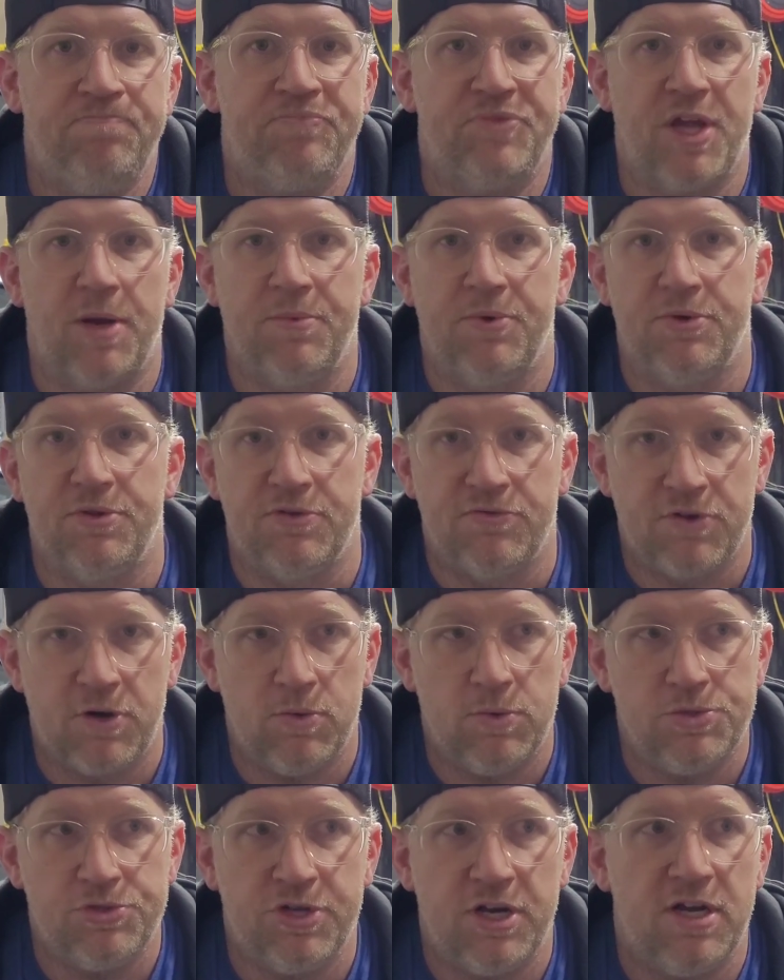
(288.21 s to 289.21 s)
I'm doing the front
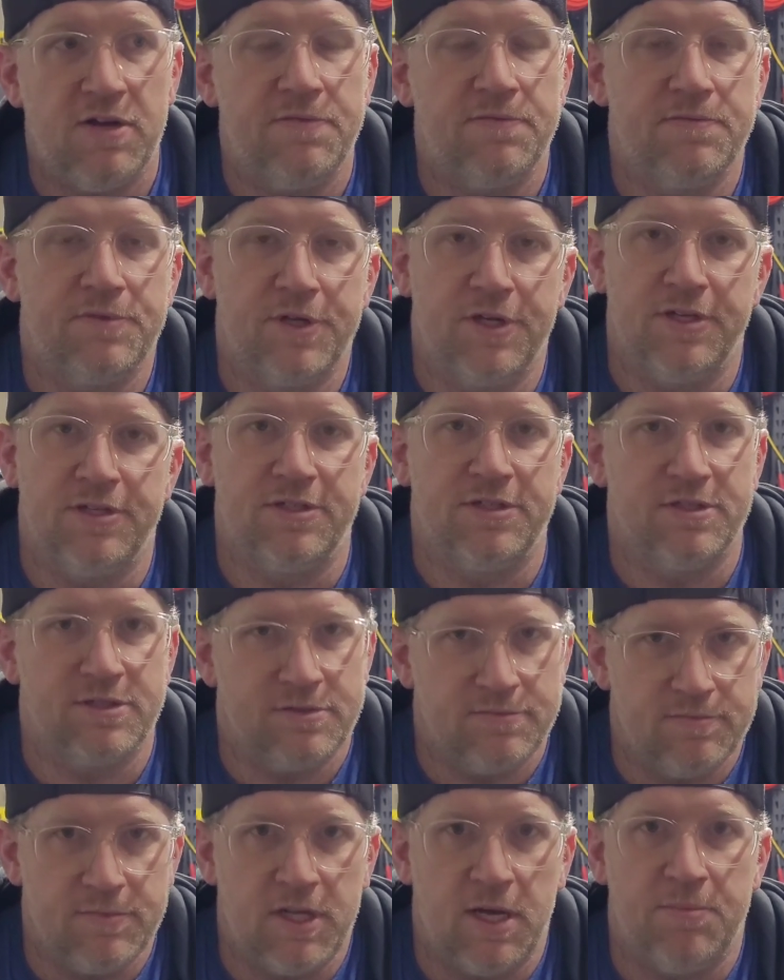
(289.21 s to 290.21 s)
wheel drive because
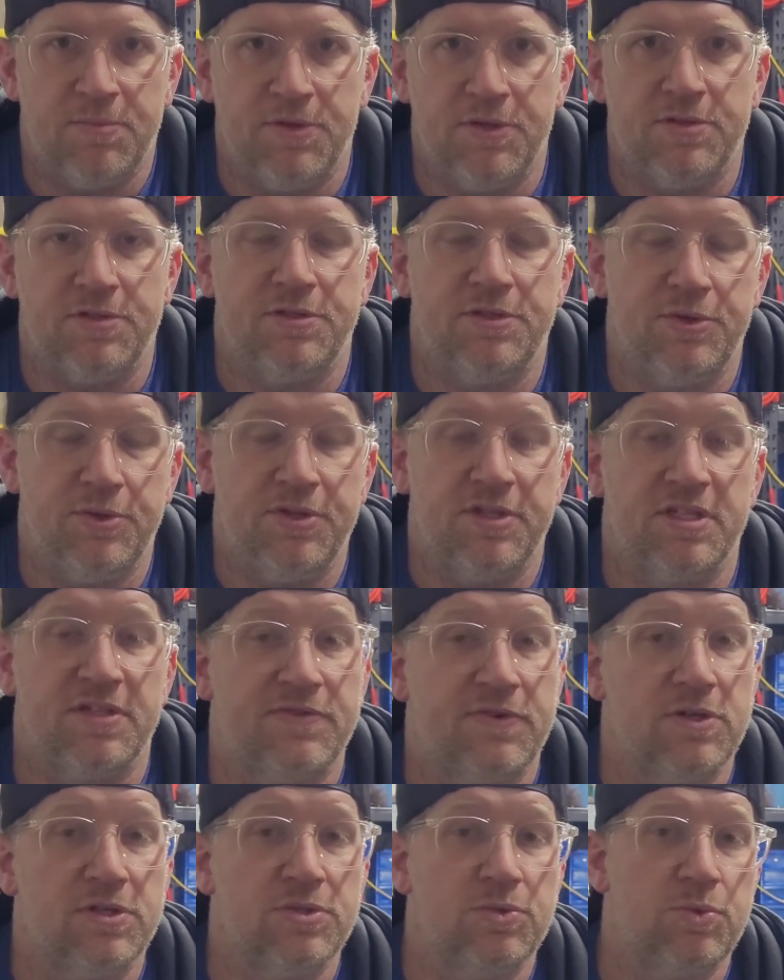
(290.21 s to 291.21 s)
I'm just doing this
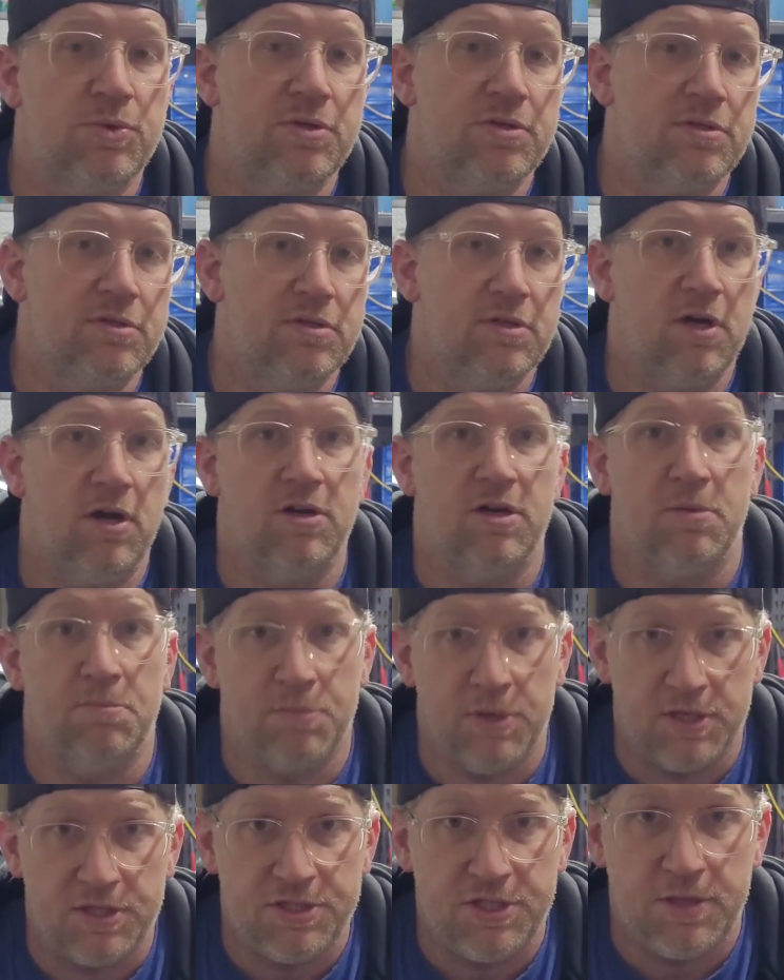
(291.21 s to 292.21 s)
first one on a
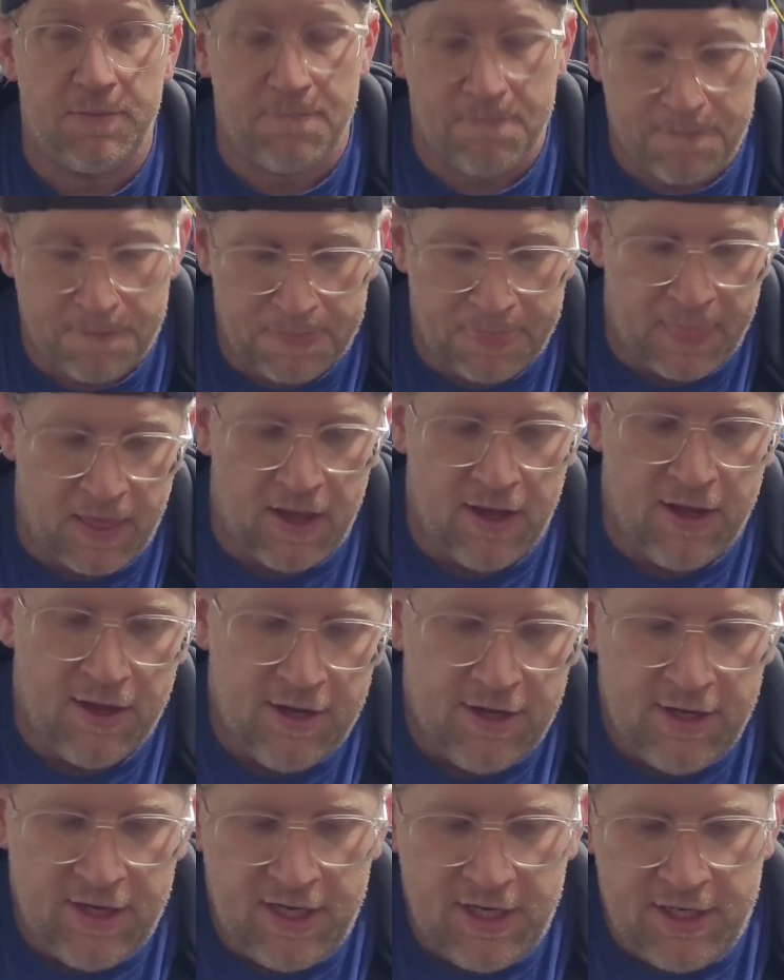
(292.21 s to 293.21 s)
budget.
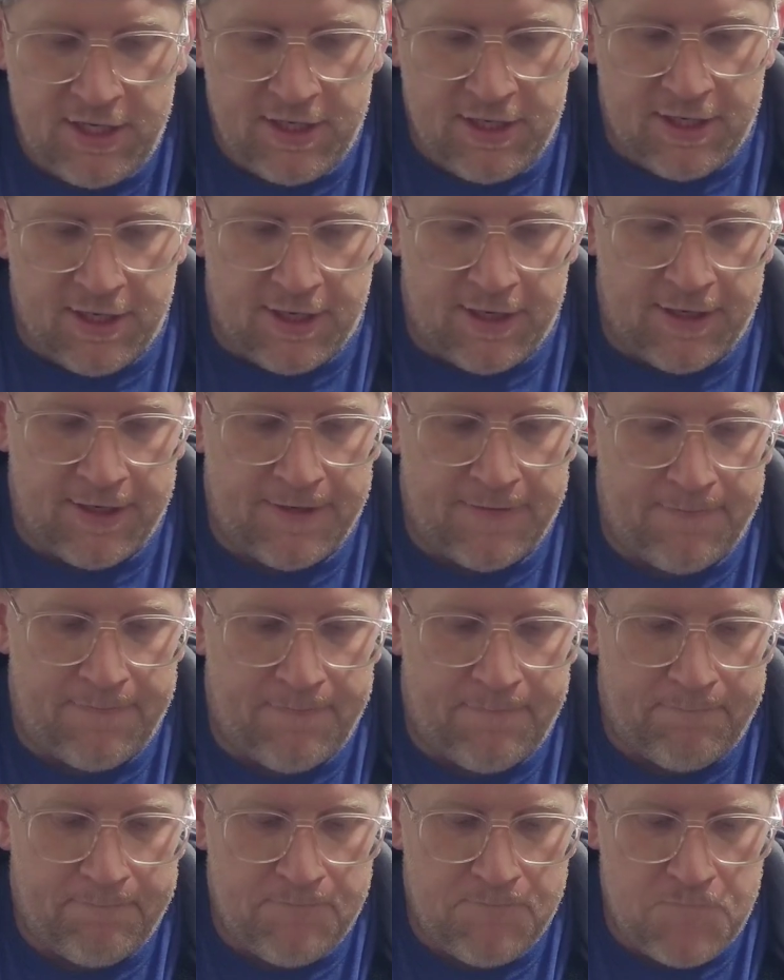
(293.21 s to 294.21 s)
All
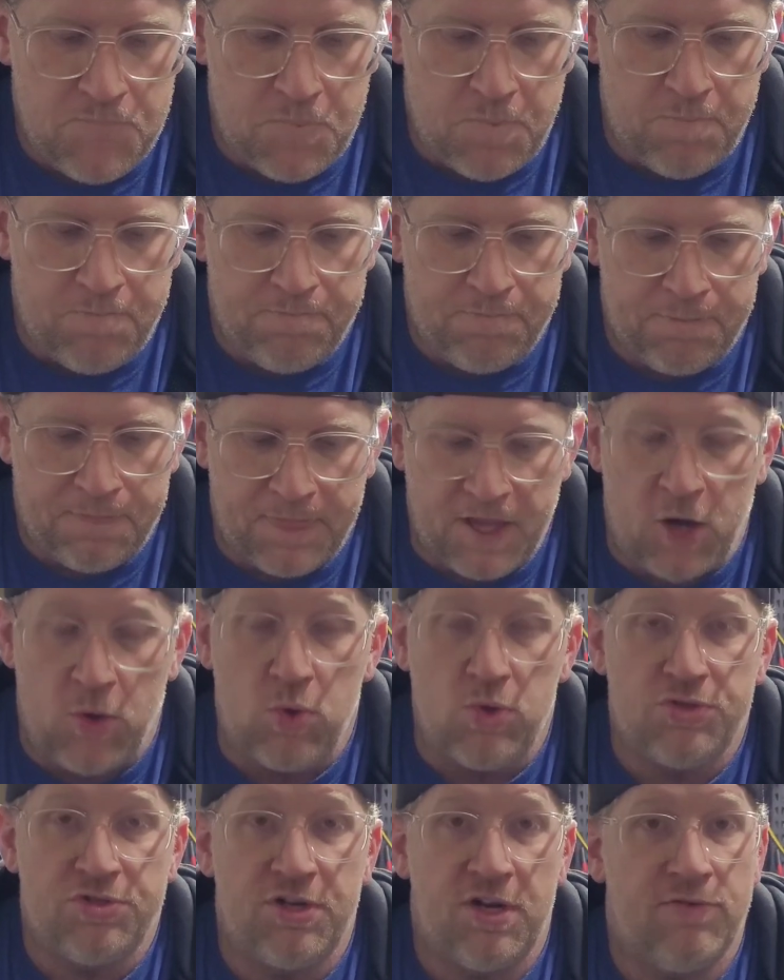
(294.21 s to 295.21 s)

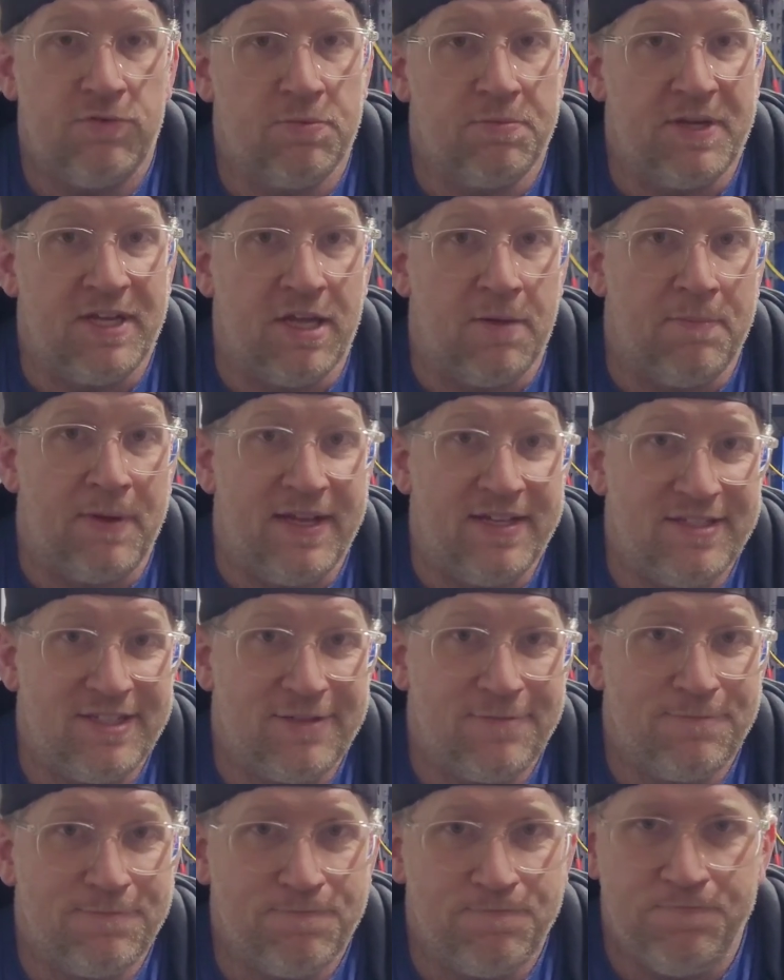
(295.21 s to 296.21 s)
wheel drive would be amazing.